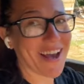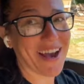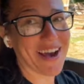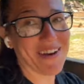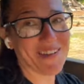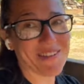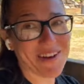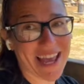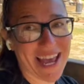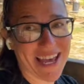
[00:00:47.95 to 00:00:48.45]

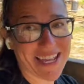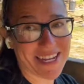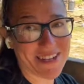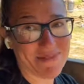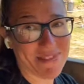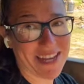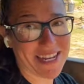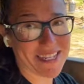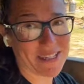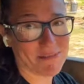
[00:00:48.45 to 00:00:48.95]
we had to
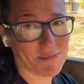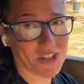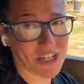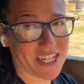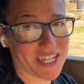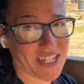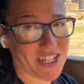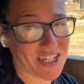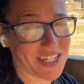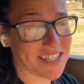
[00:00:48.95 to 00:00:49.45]
make some
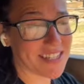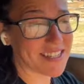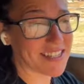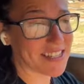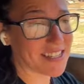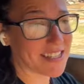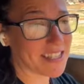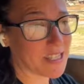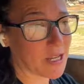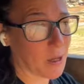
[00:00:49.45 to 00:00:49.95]
changes.
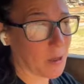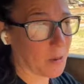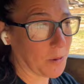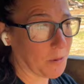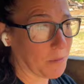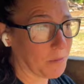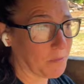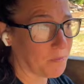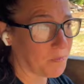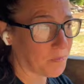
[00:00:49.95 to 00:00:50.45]

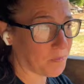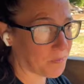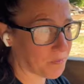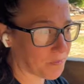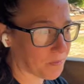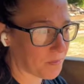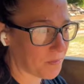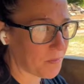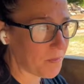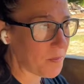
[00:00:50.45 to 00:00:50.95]
So
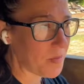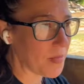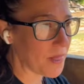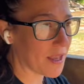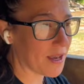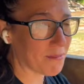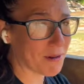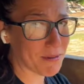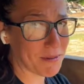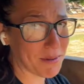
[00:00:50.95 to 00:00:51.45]

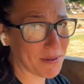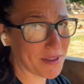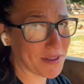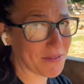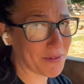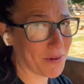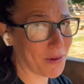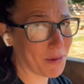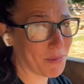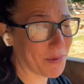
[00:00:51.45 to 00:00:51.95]
I'm gonna be really
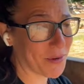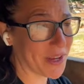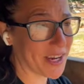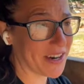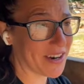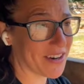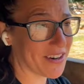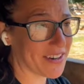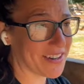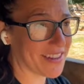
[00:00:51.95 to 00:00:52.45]
vulnerable
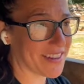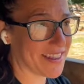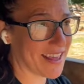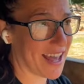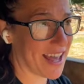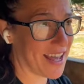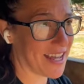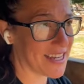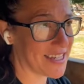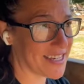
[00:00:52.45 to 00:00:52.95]
here
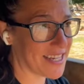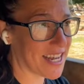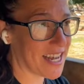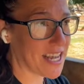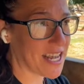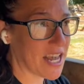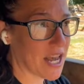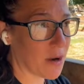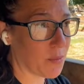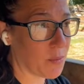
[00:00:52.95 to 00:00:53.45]
that
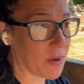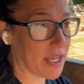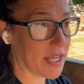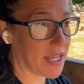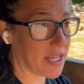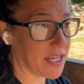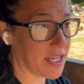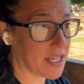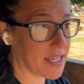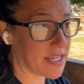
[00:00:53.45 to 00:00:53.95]

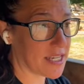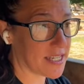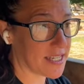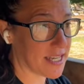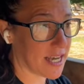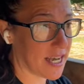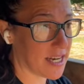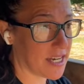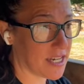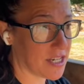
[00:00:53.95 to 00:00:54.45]
we
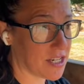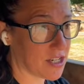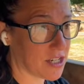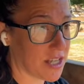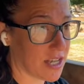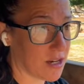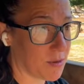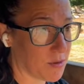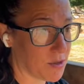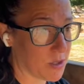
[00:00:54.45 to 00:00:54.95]
decided
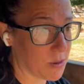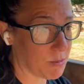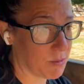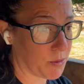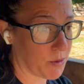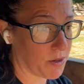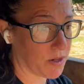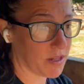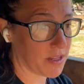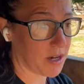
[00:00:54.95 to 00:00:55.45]
that it was so
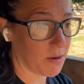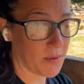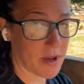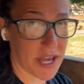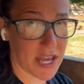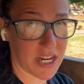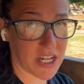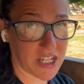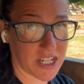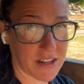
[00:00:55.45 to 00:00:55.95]
important that we
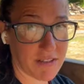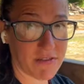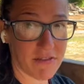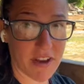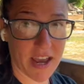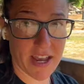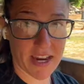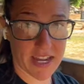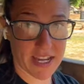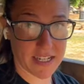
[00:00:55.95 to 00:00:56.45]
actually
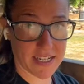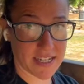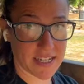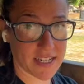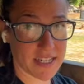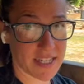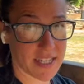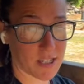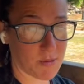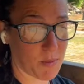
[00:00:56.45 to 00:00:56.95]
financed
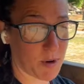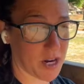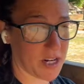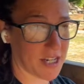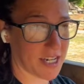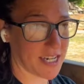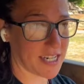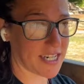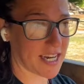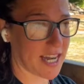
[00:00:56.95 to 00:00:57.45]
this
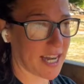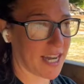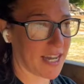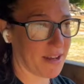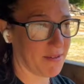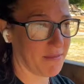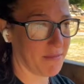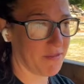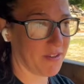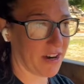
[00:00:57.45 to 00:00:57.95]
project. I
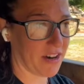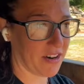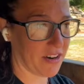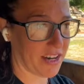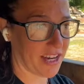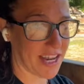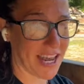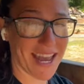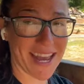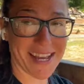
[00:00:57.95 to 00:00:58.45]
am
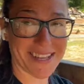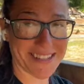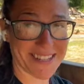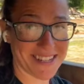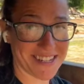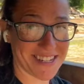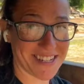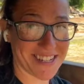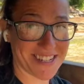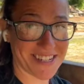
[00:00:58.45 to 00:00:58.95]
very
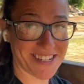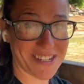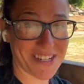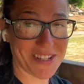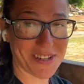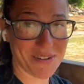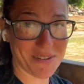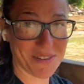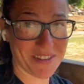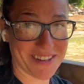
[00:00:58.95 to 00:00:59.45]
hesitant to
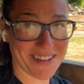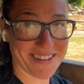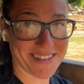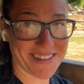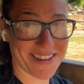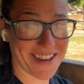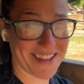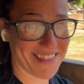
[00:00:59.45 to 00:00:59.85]
do things like